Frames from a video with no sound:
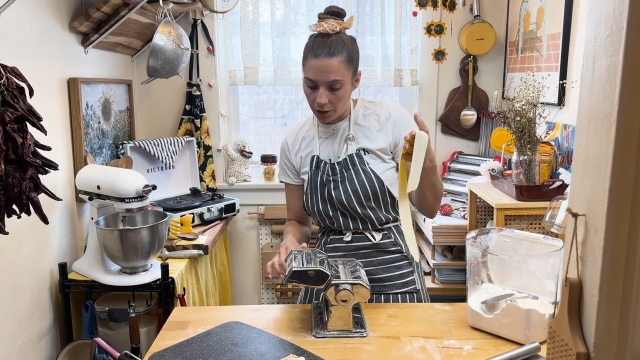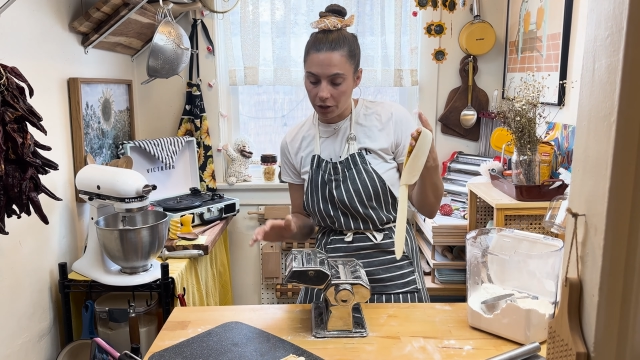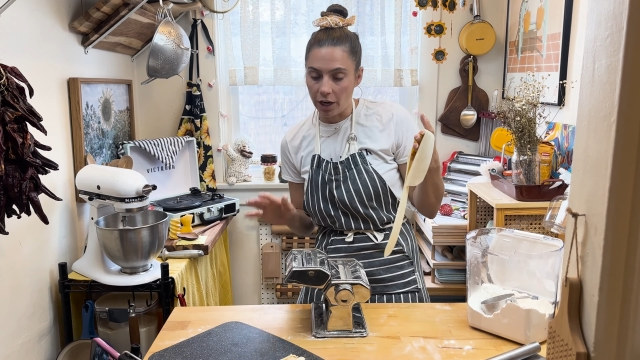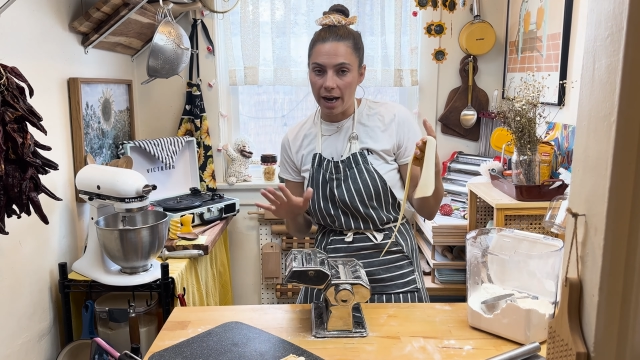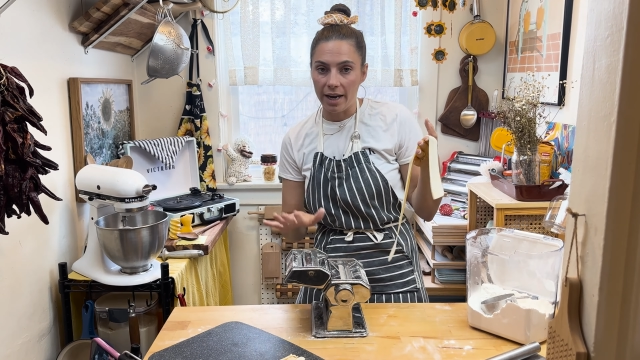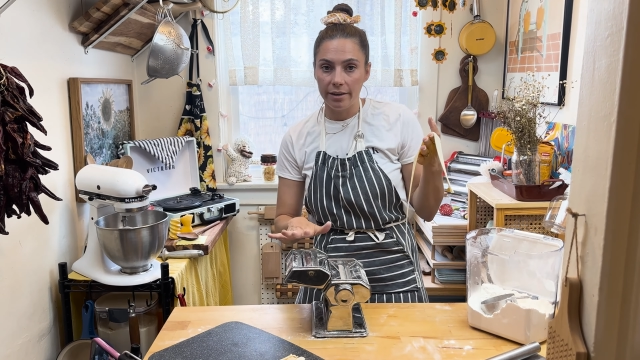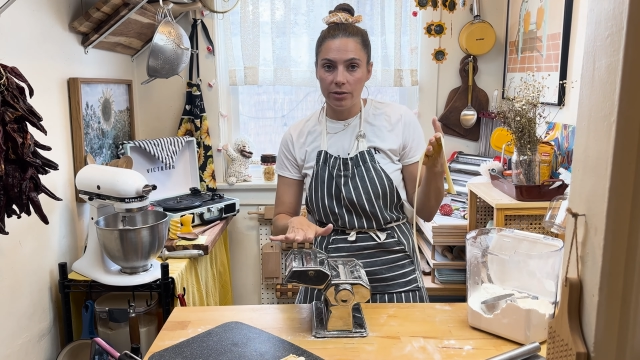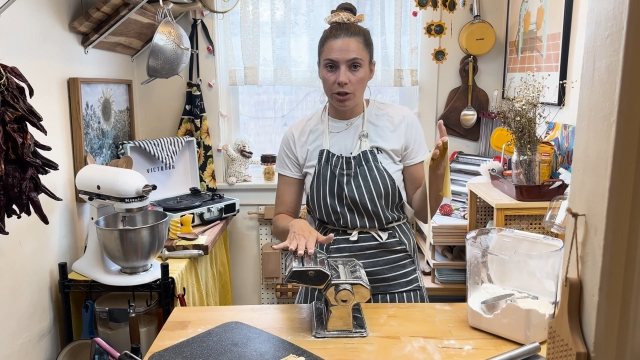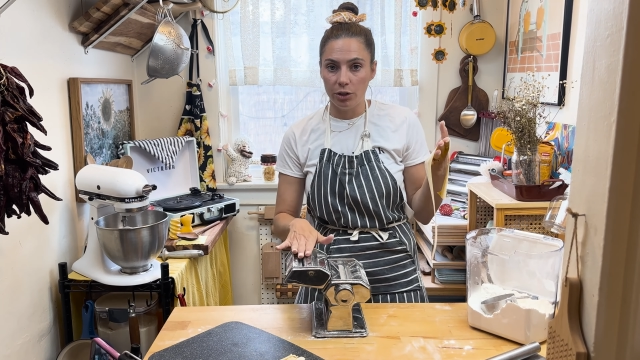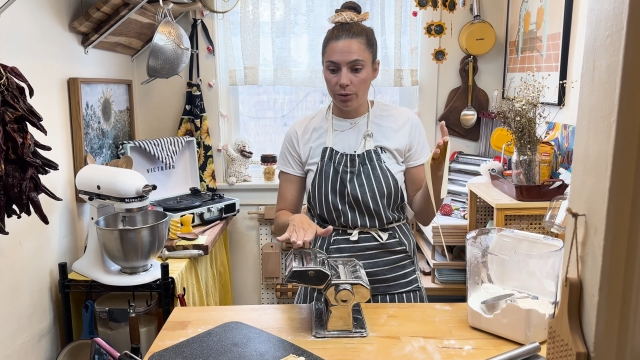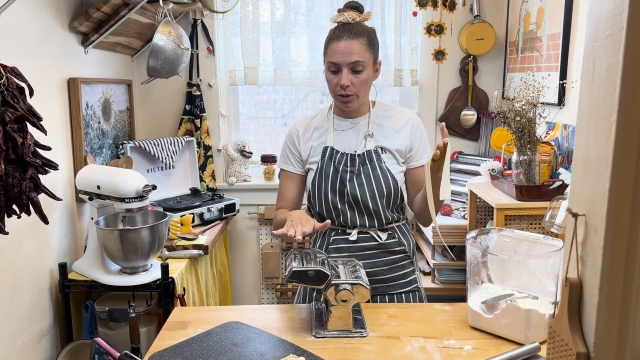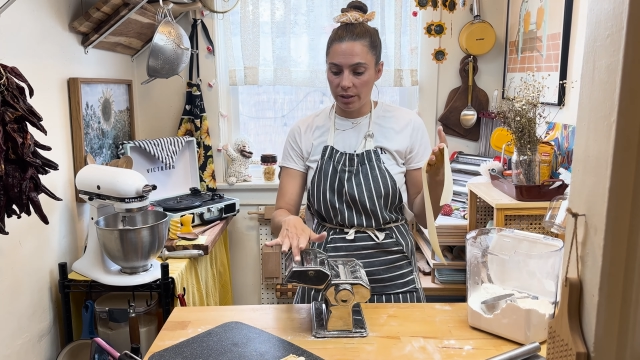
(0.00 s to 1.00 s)
crank
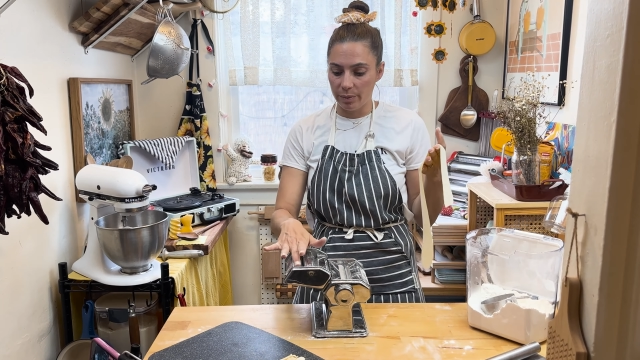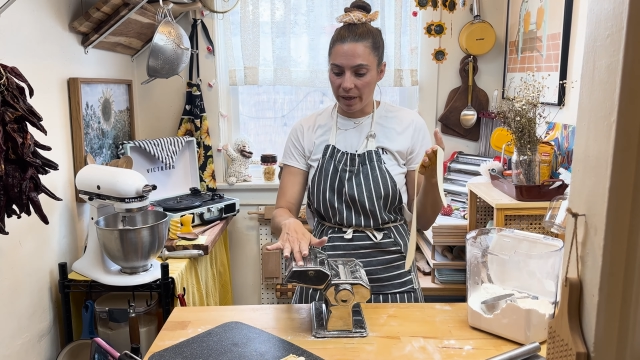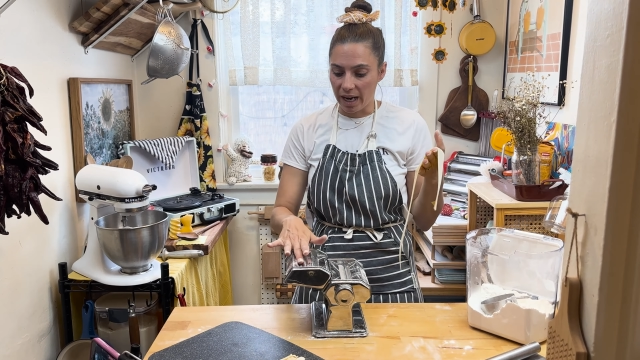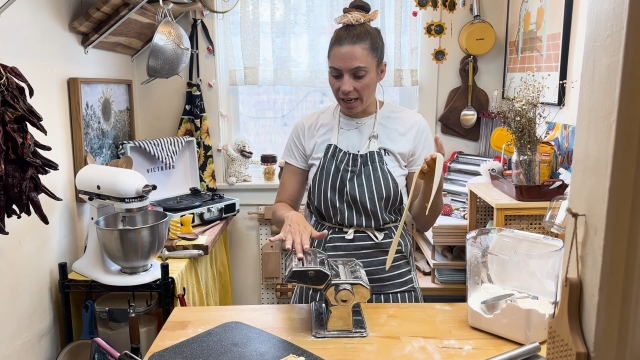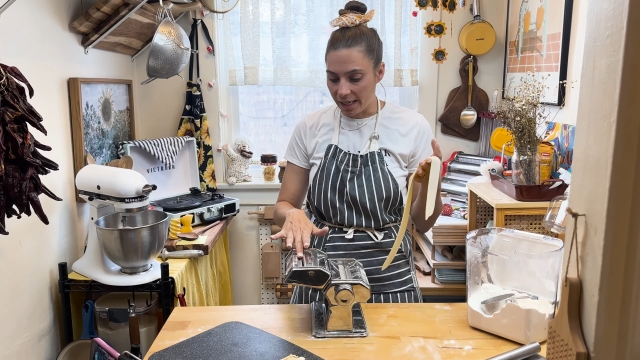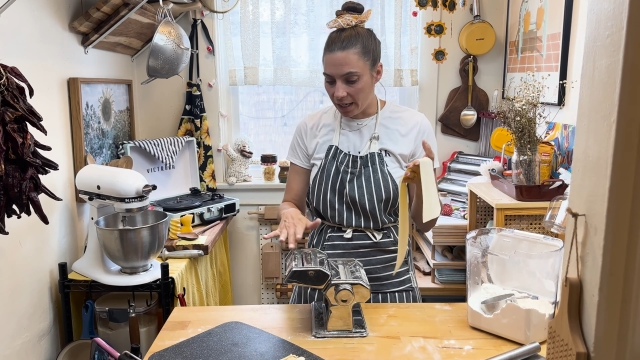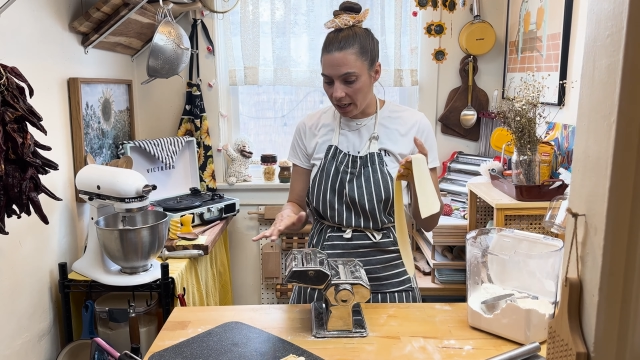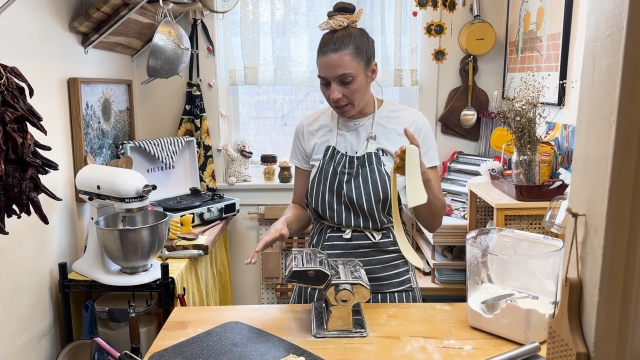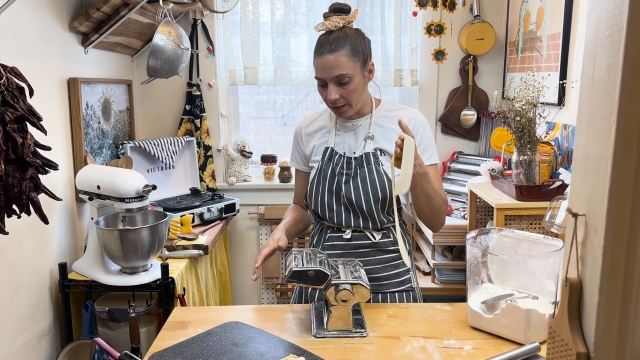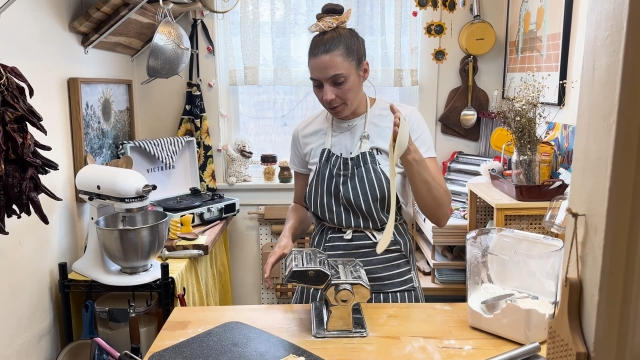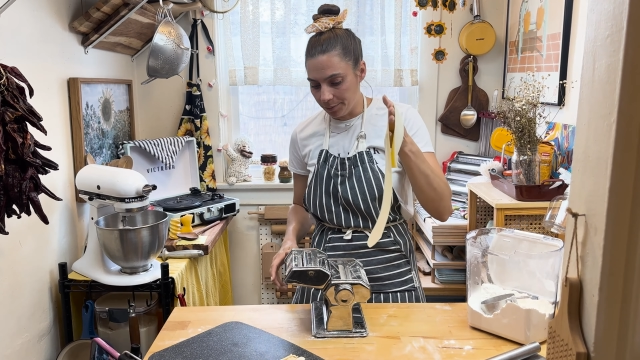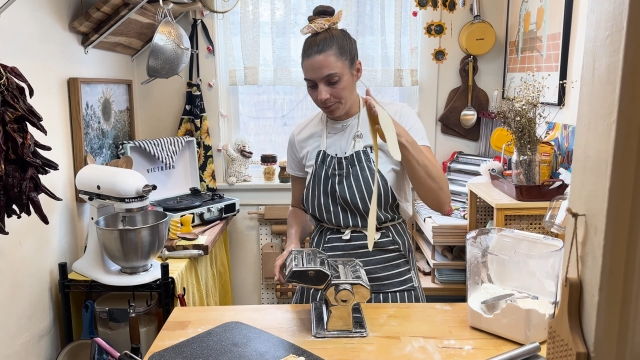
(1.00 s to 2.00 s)
to the spaghetti cutter.